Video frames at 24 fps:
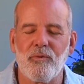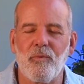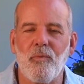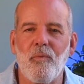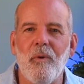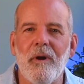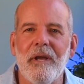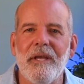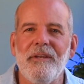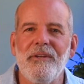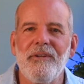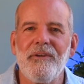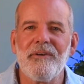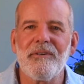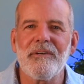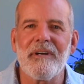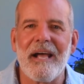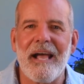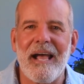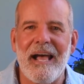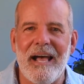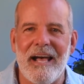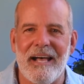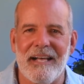when you're
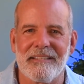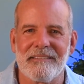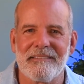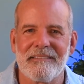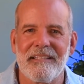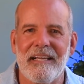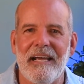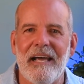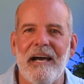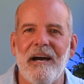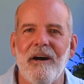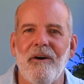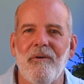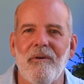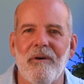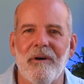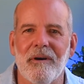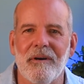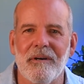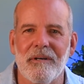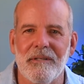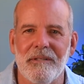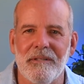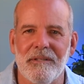asked, how
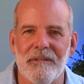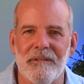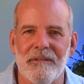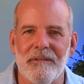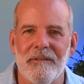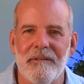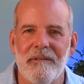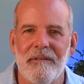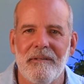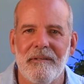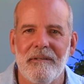are you?